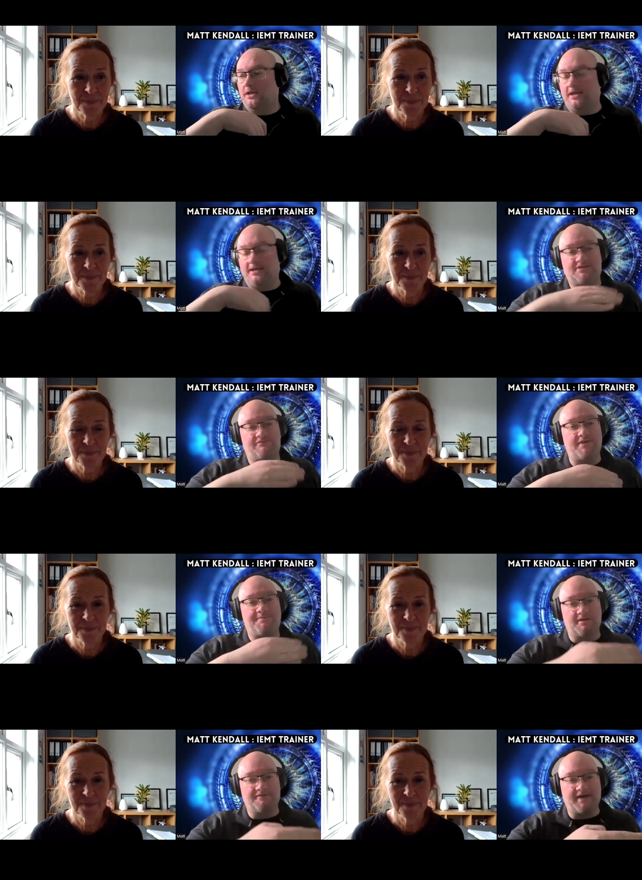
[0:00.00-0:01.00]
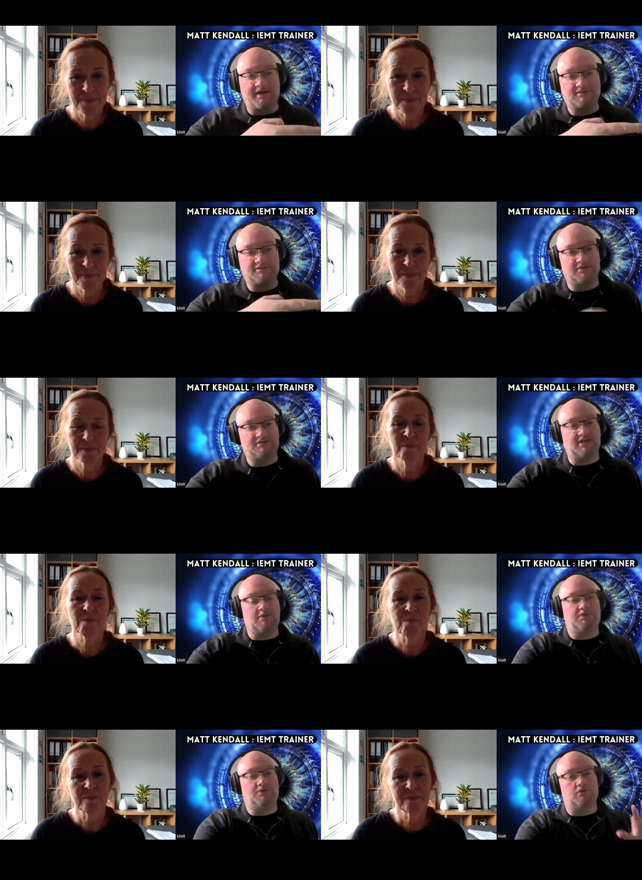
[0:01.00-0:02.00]
Speaker 1: and it's the ripple effect. So,
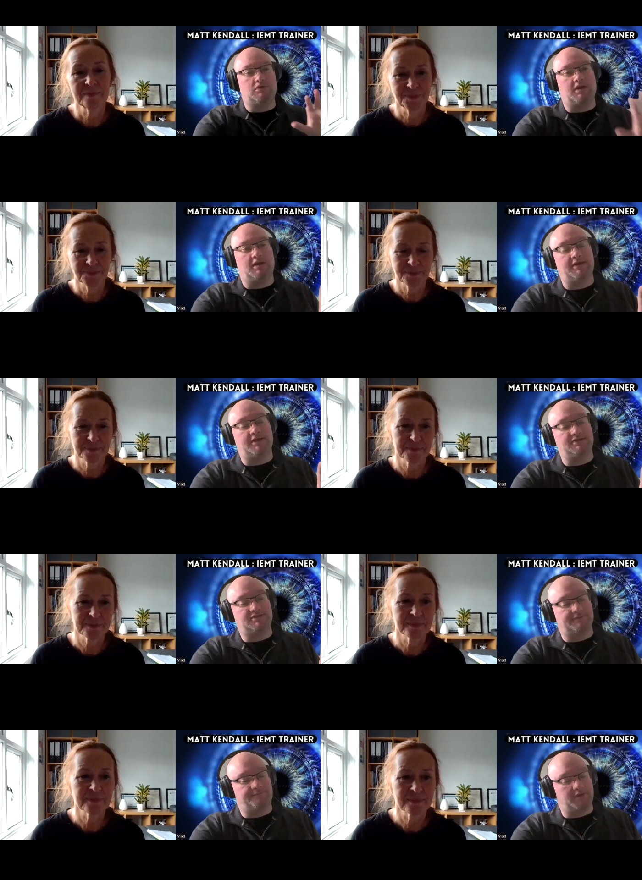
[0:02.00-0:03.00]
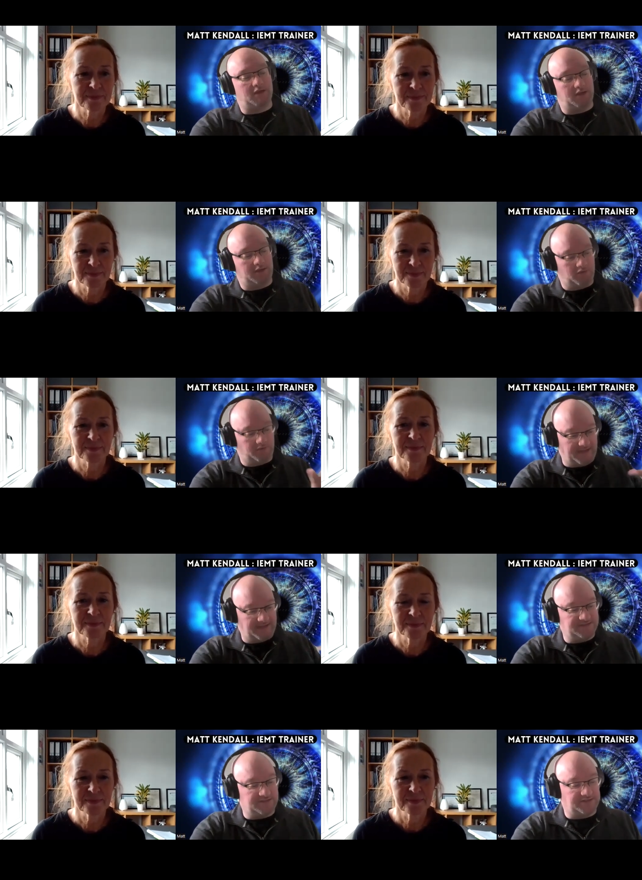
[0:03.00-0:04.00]
say with your client, uh, your
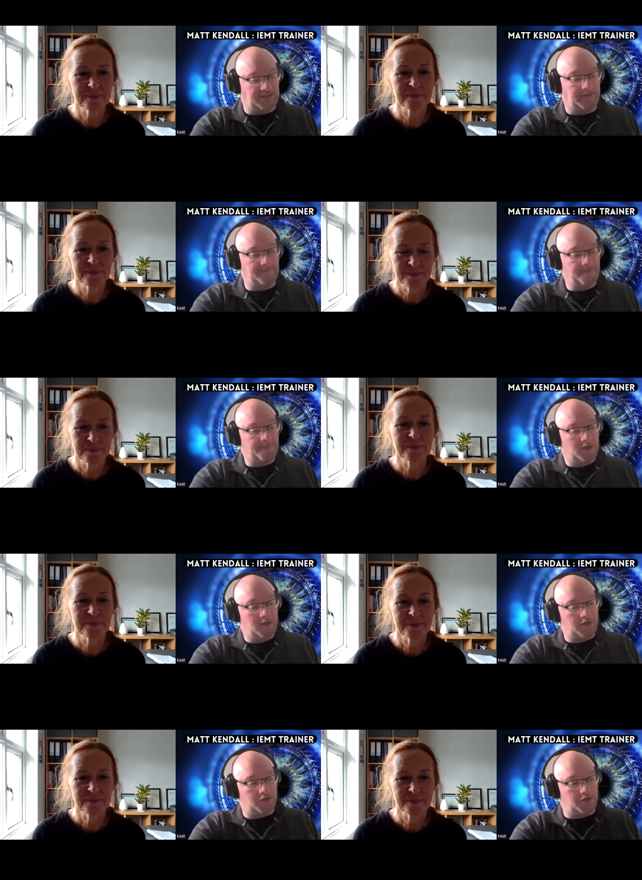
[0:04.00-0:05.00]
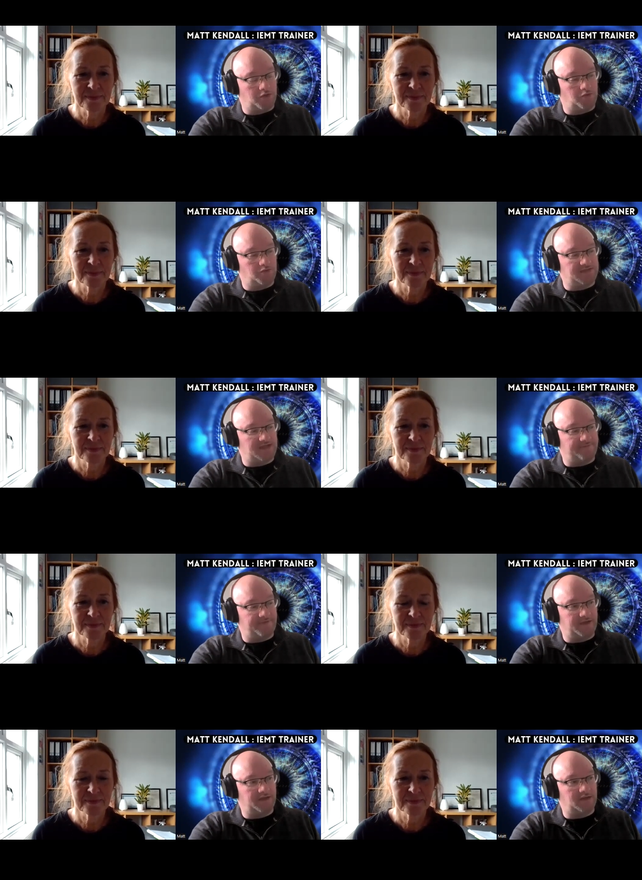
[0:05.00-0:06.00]
case study, who was
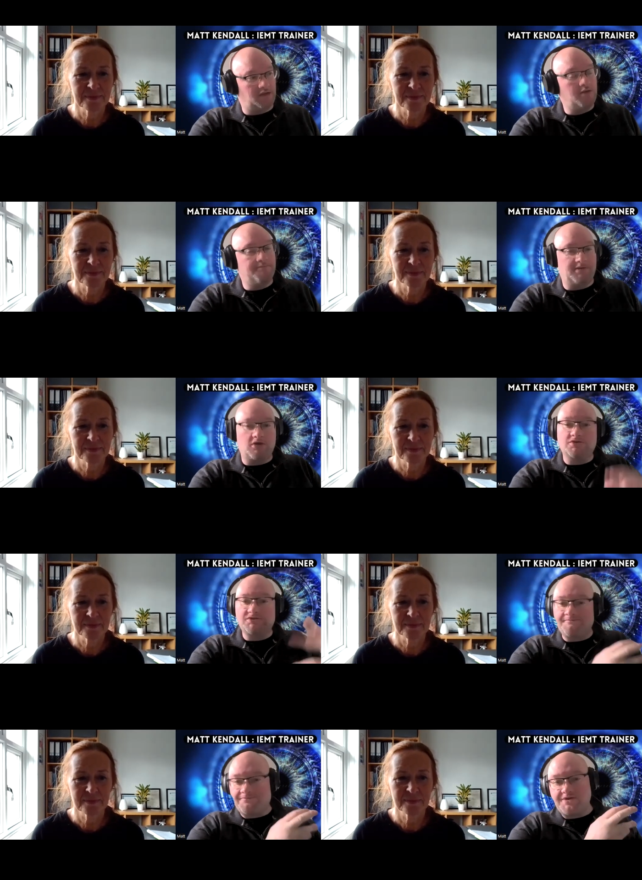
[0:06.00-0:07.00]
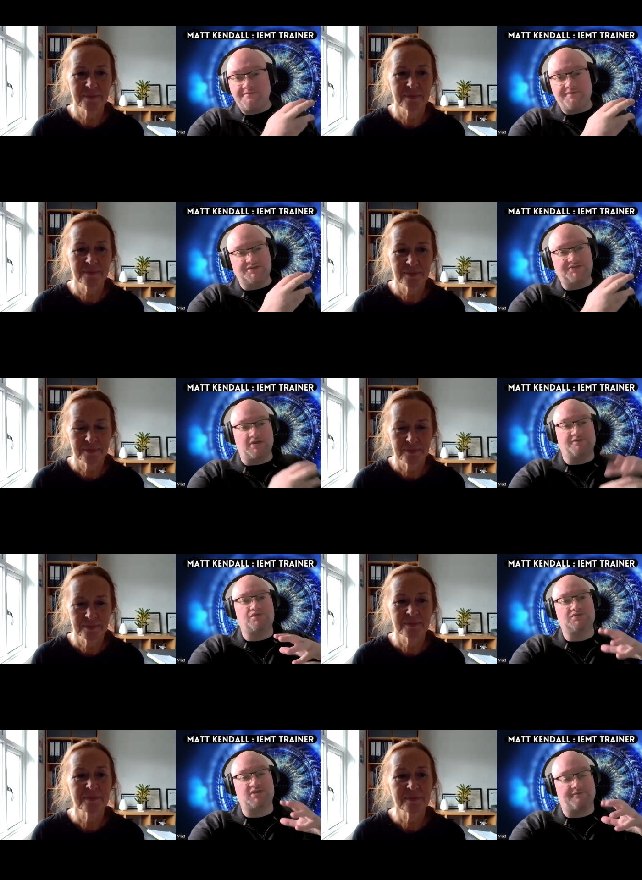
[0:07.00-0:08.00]
having, because of previous stuff,
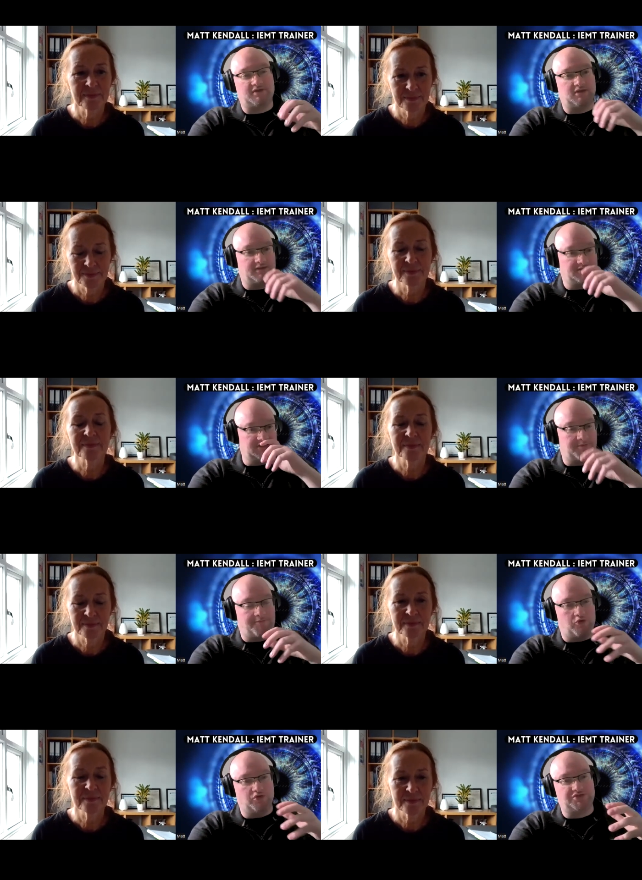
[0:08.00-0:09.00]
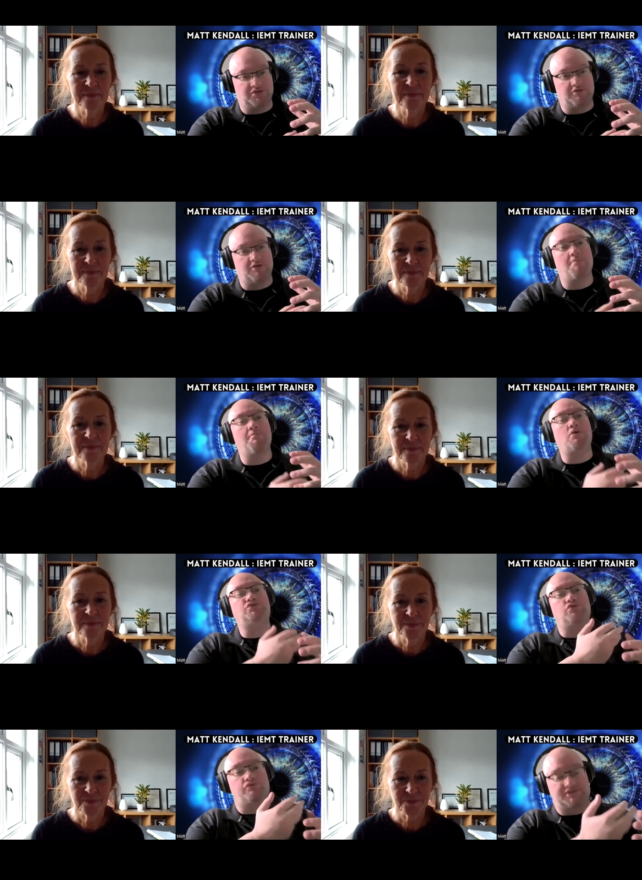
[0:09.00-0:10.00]
she was having a disproportionate
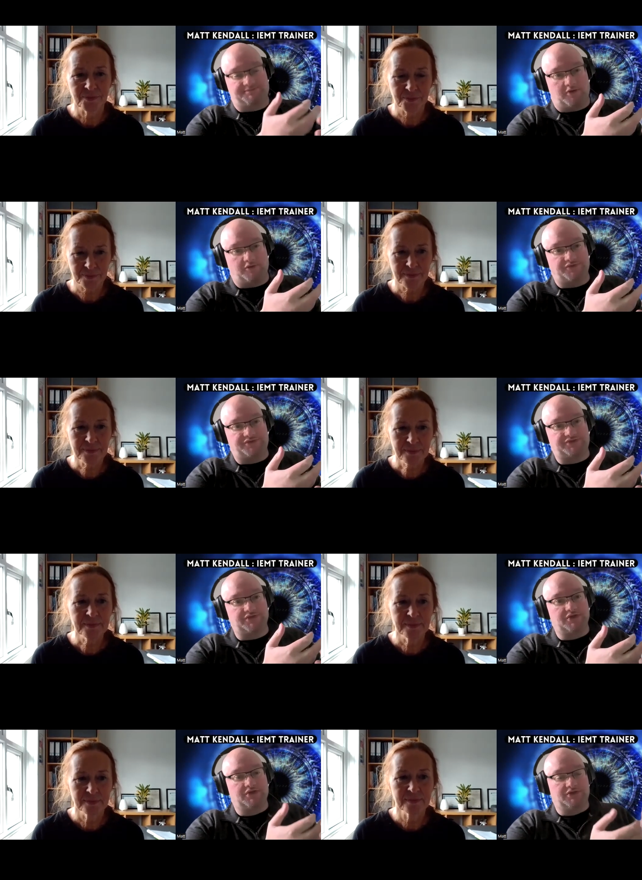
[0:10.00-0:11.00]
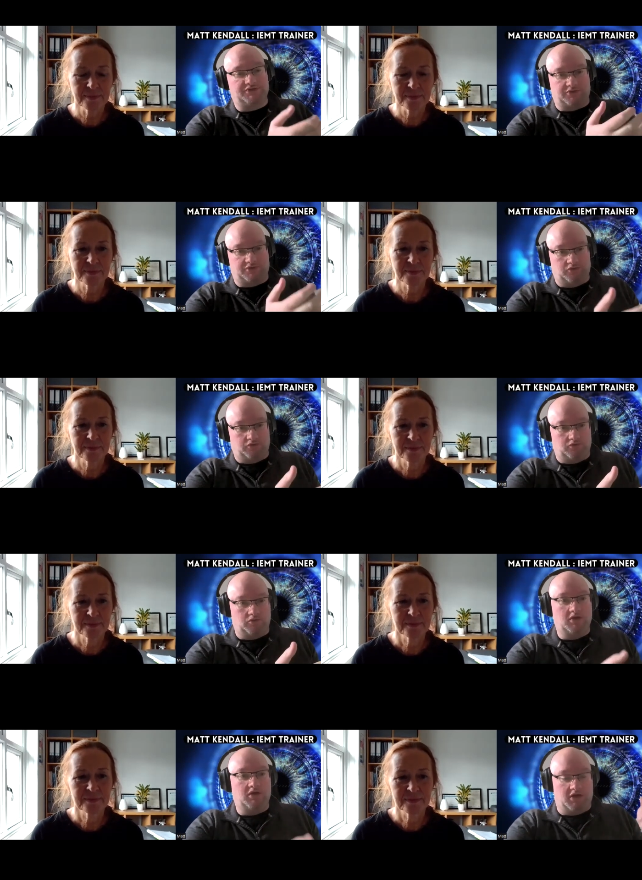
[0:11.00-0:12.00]
emotional response
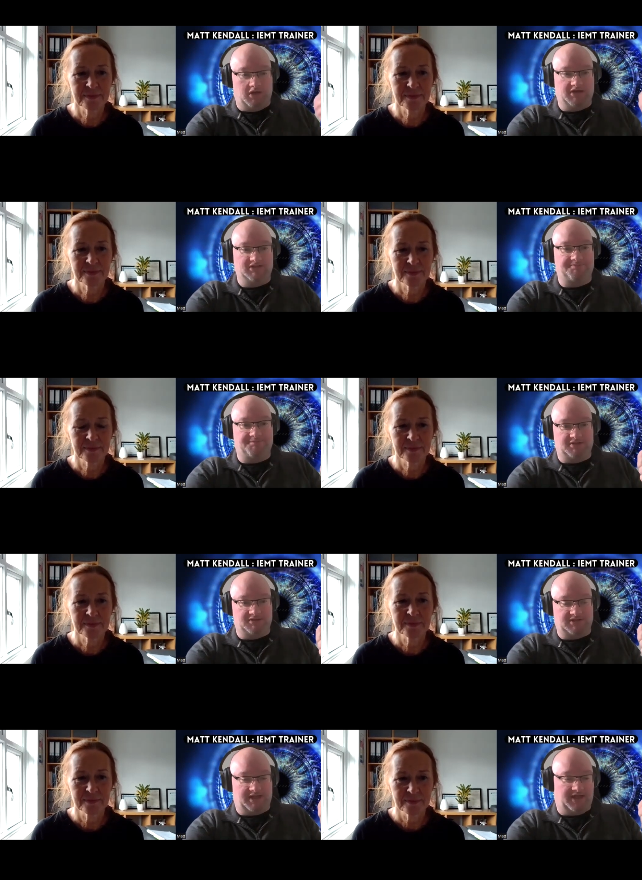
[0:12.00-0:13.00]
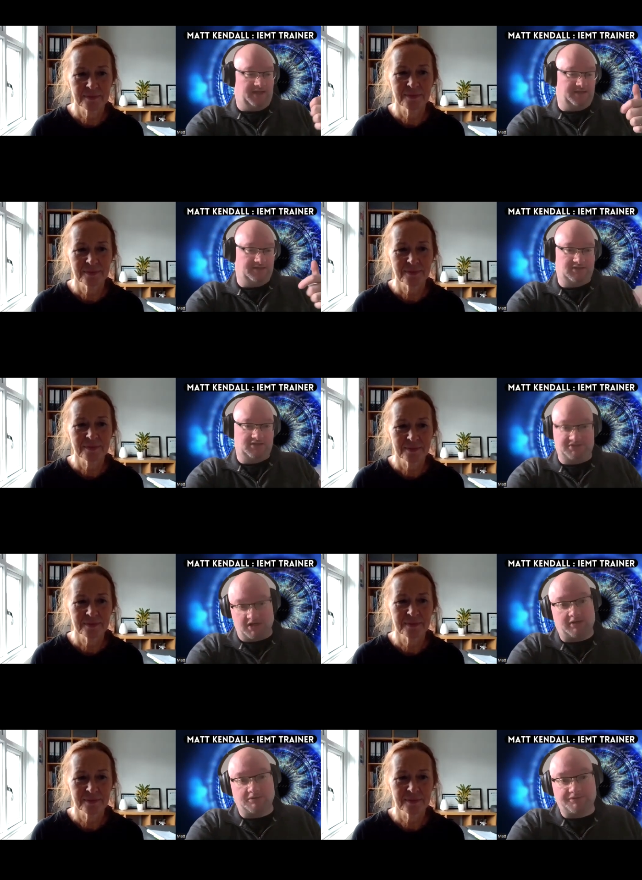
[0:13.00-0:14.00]
to her husband and her
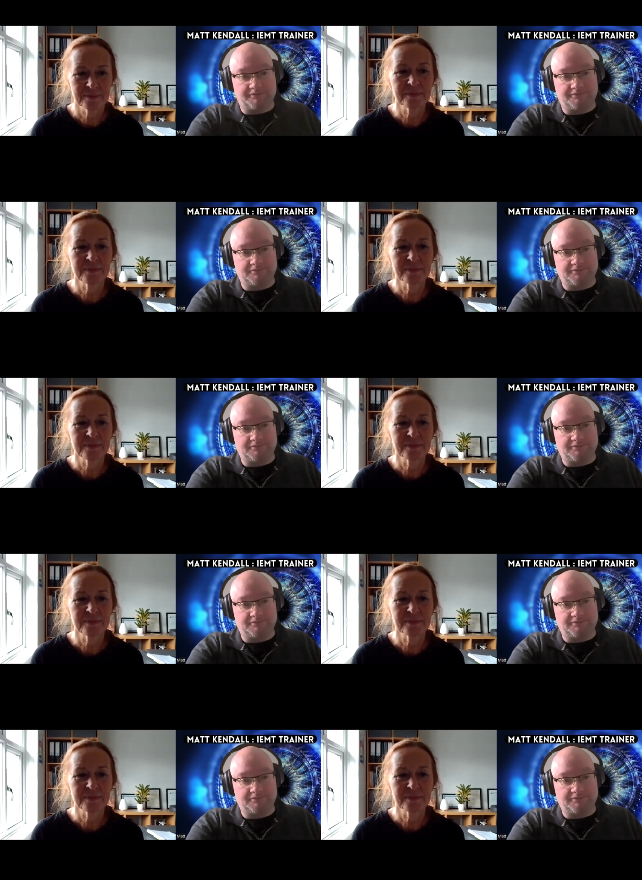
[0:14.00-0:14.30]
child,